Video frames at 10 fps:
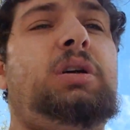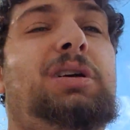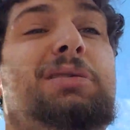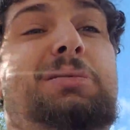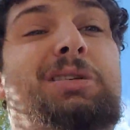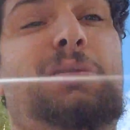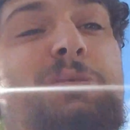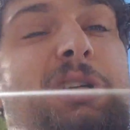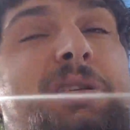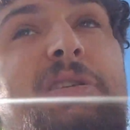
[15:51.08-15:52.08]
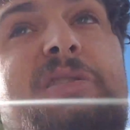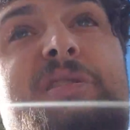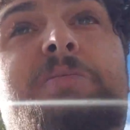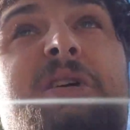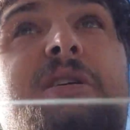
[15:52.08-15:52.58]
I really want this
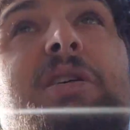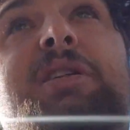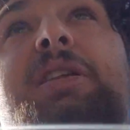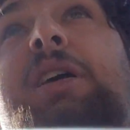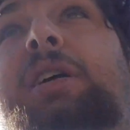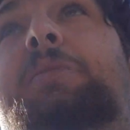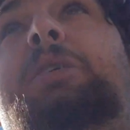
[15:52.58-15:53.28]
to be a thing